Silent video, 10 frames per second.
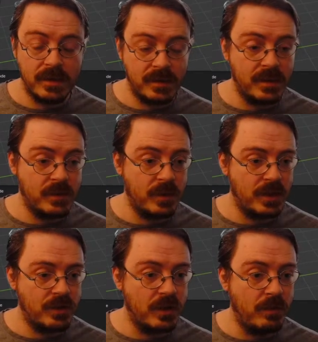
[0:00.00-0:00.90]
This is what
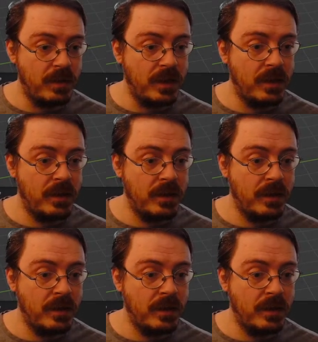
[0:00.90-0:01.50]
it should be.